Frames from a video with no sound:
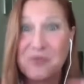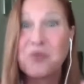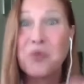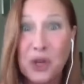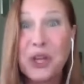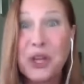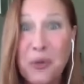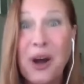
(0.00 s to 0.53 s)

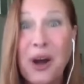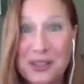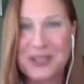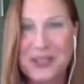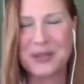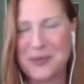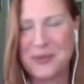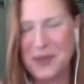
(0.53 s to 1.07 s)
really washed
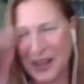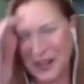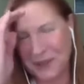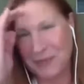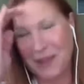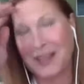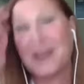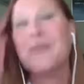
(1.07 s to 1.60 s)
them well i'm
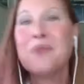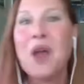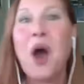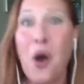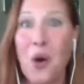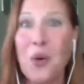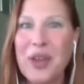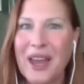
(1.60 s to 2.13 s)
like
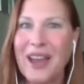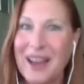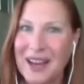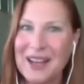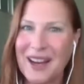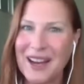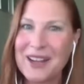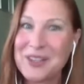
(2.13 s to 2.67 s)
okay i,
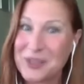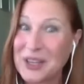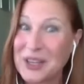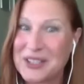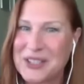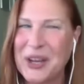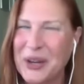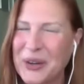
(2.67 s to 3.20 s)
I
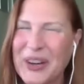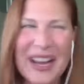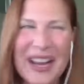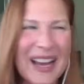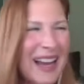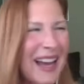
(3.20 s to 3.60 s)
trust you